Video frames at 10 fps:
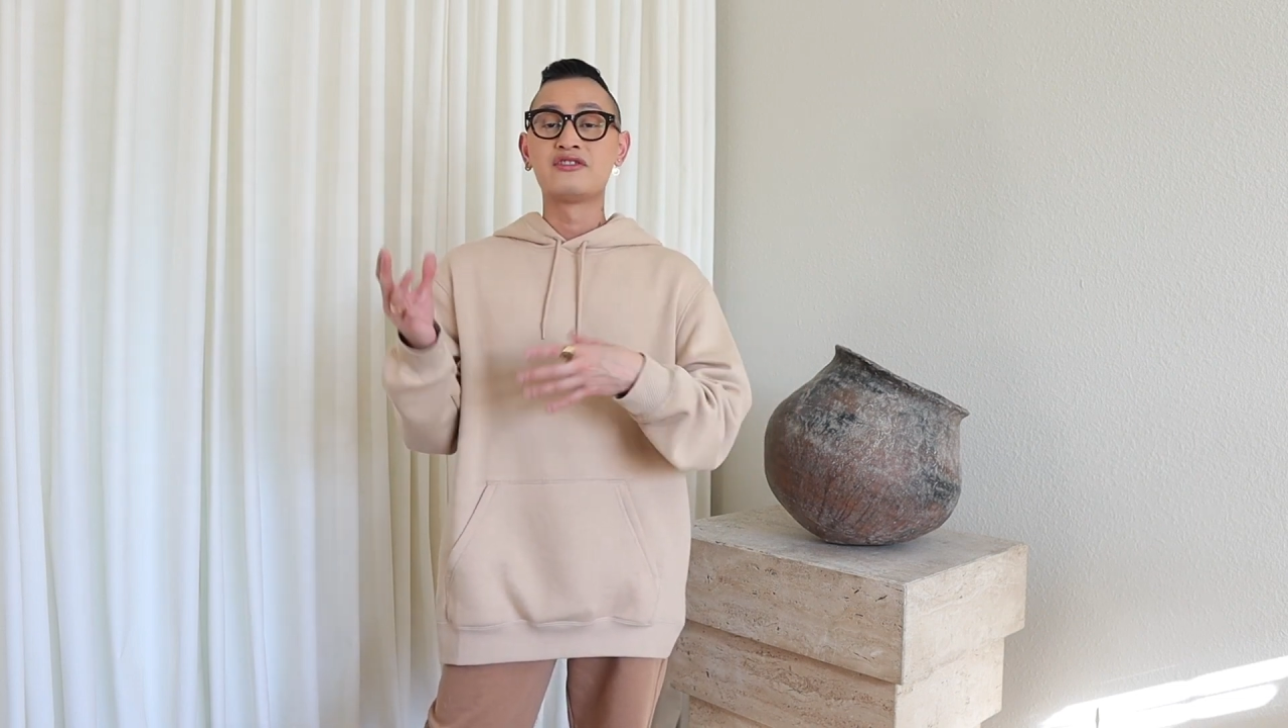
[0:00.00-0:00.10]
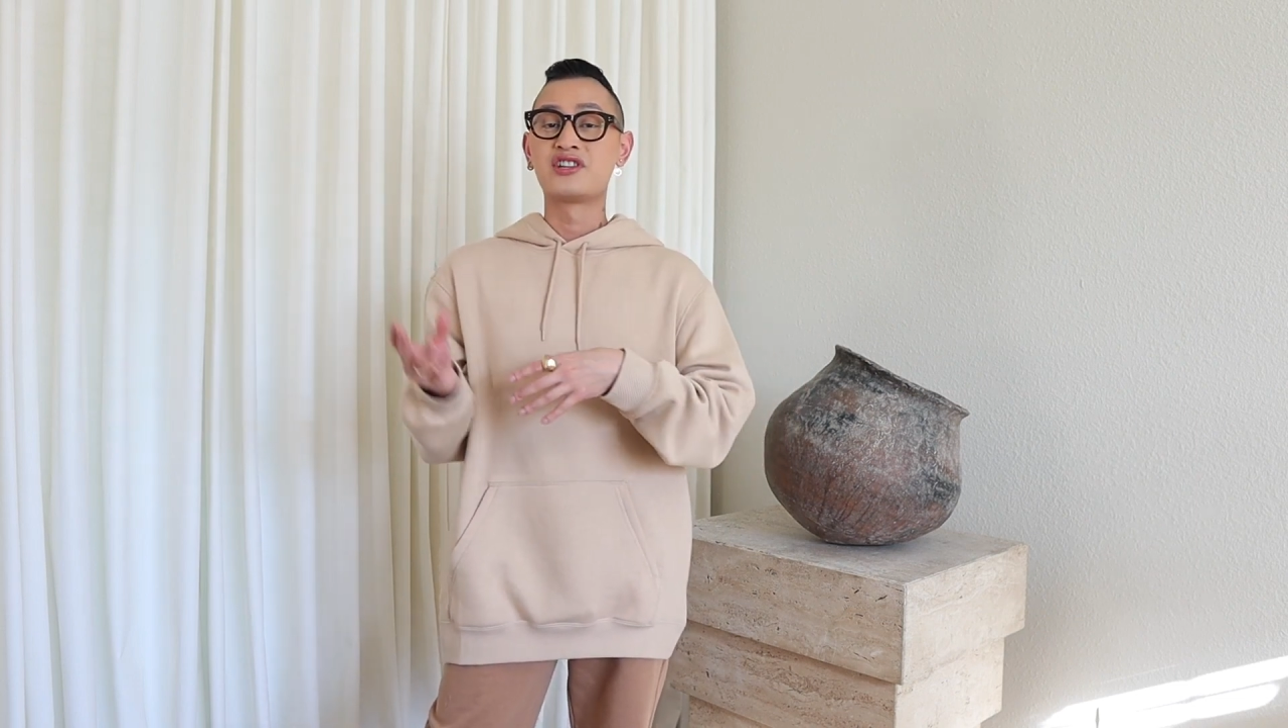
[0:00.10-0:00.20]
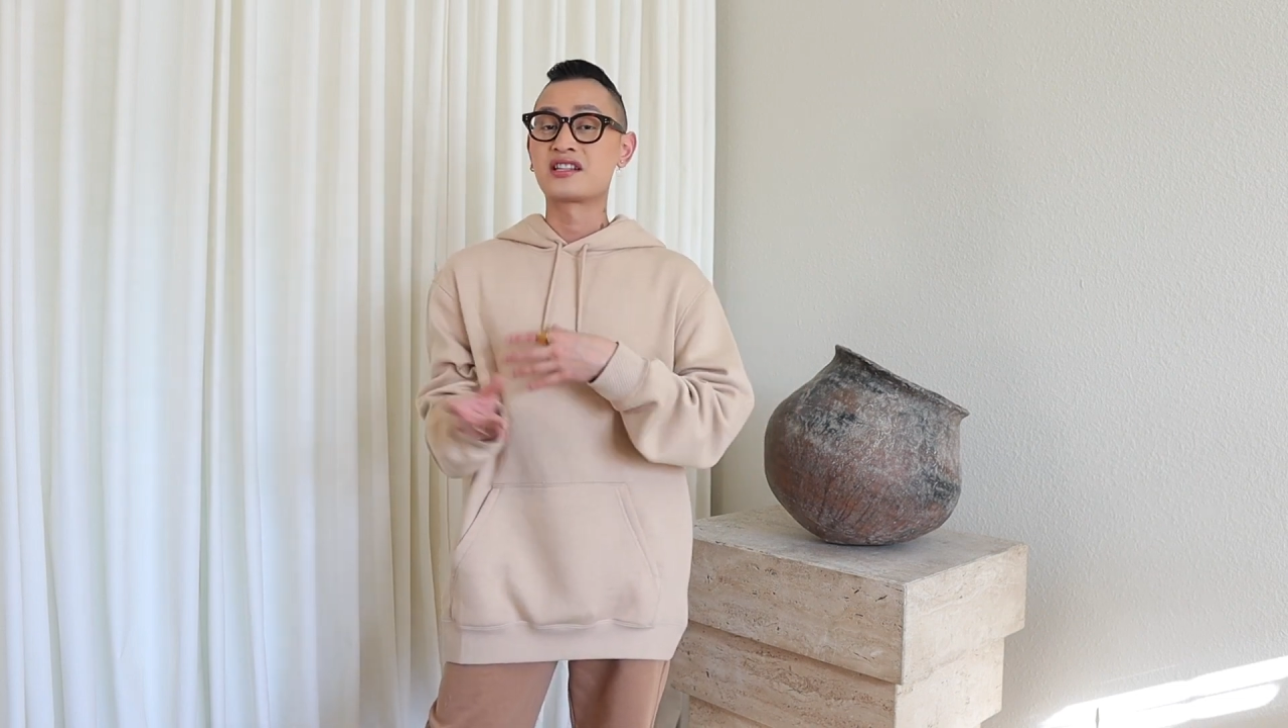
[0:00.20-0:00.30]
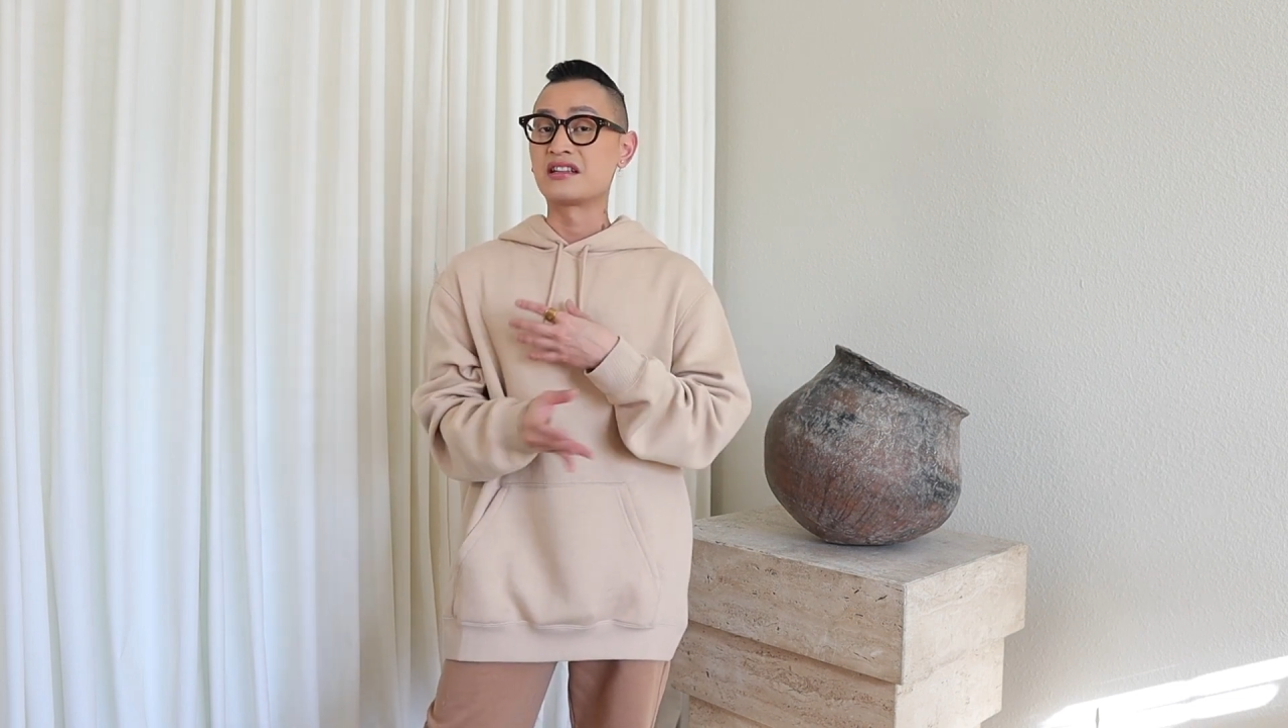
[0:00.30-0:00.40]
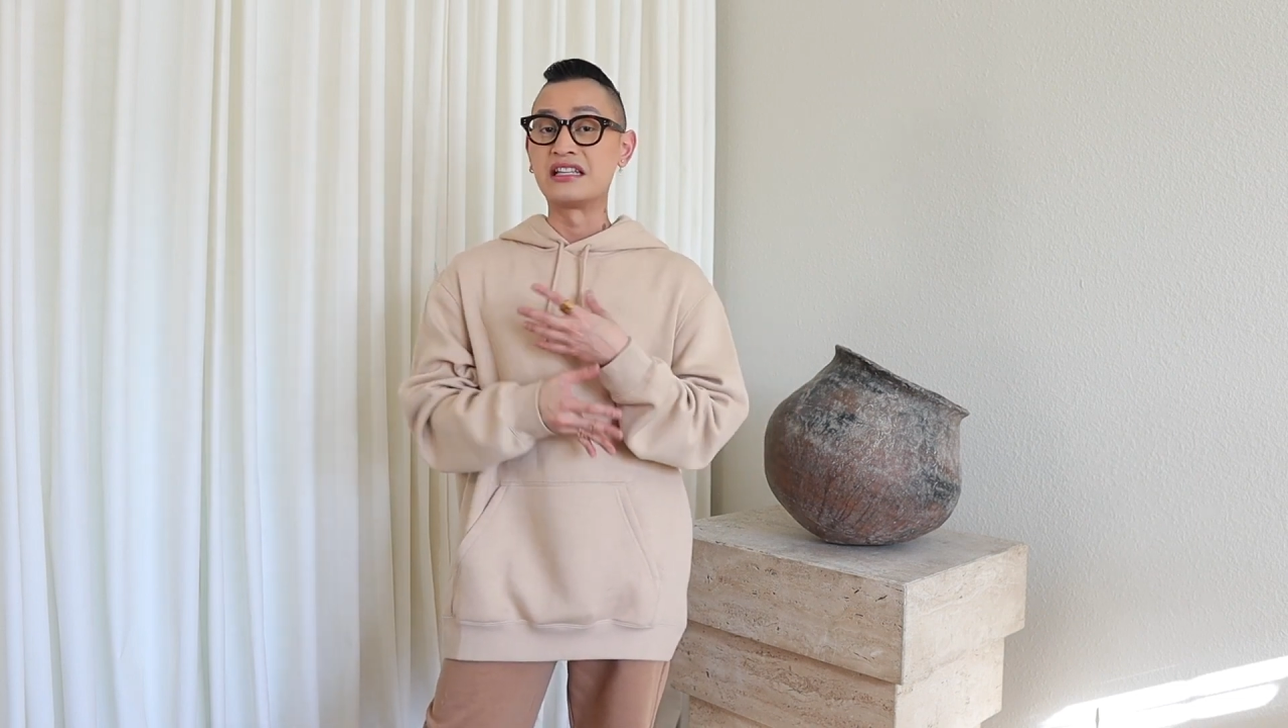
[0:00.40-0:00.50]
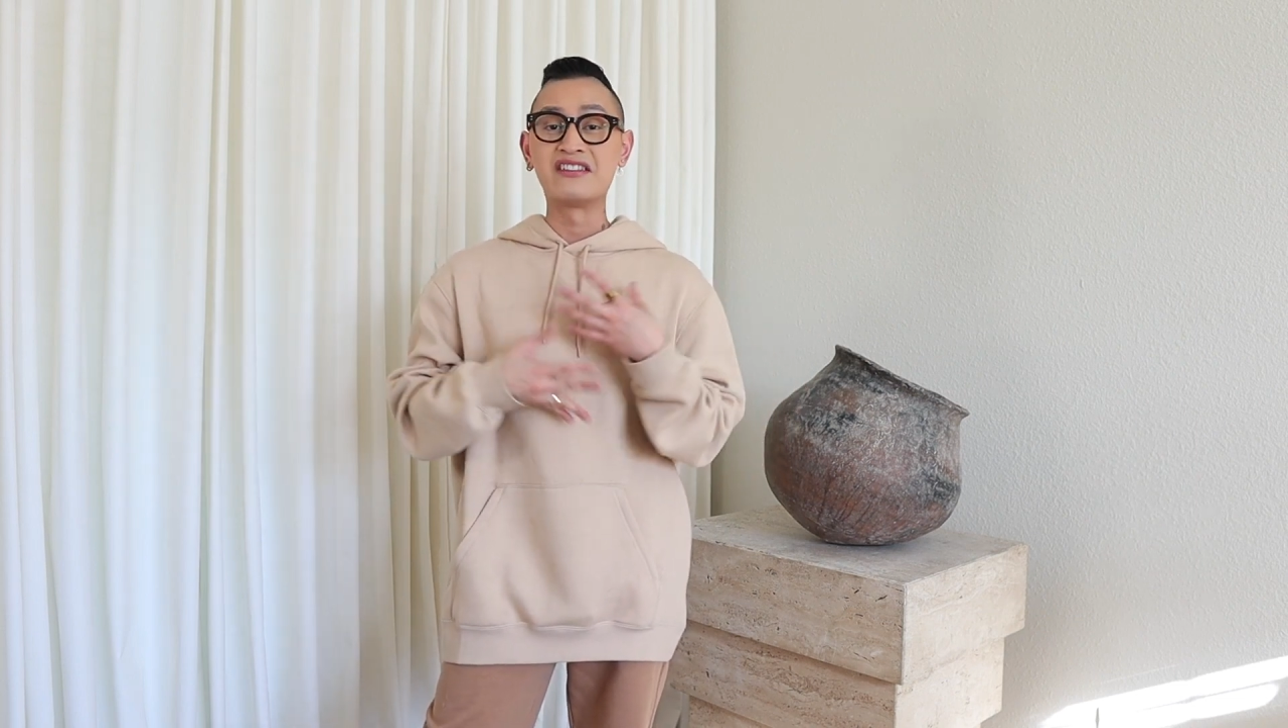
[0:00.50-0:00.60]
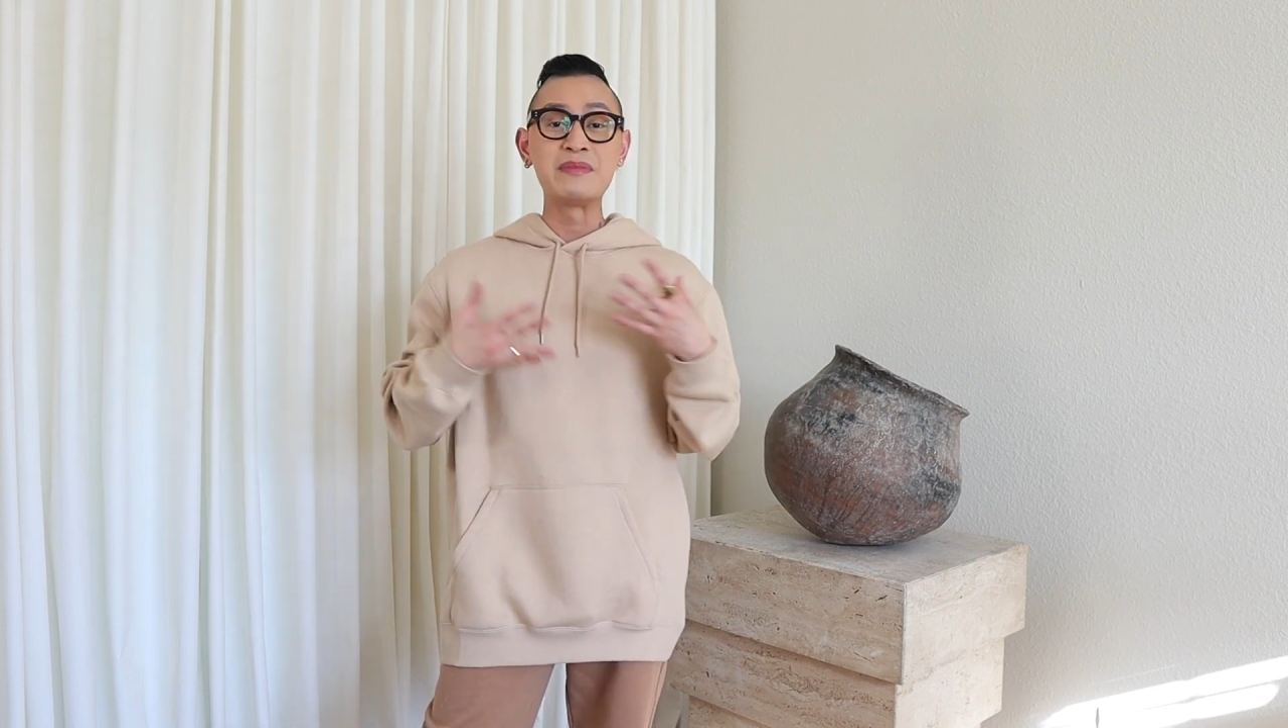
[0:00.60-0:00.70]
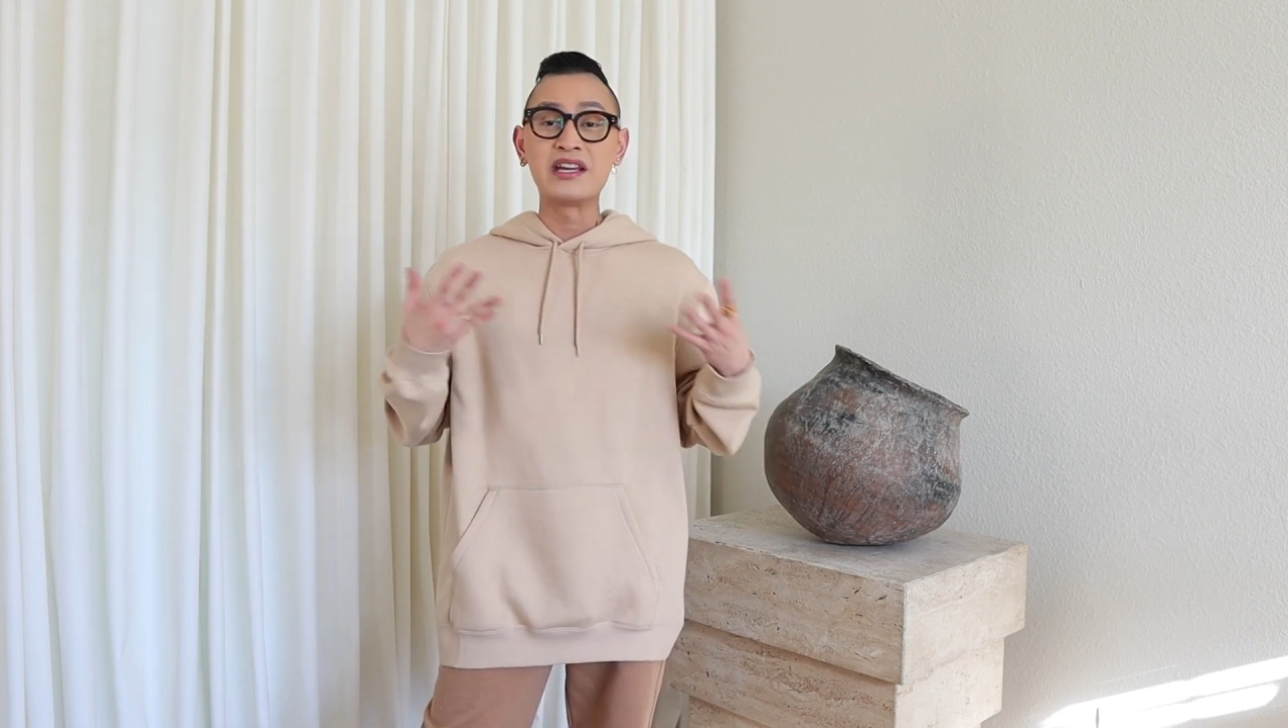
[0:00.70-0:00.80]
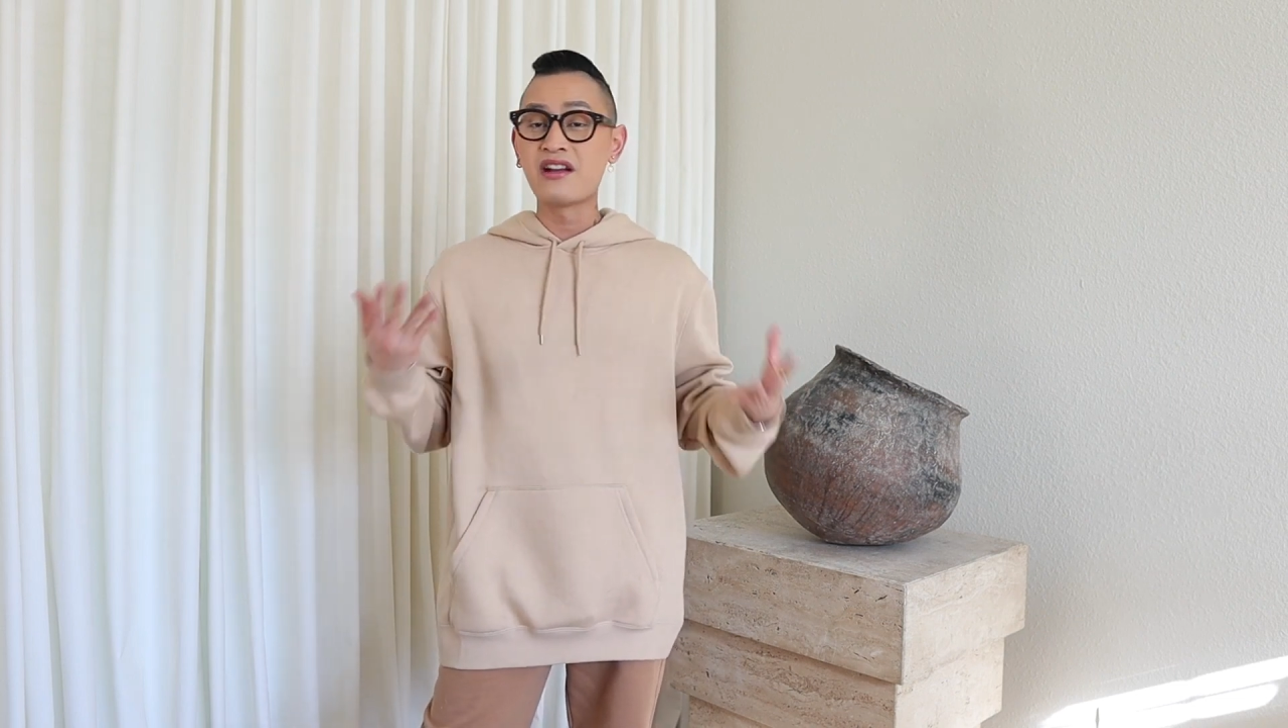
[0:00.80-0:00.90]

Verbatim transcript: Just give me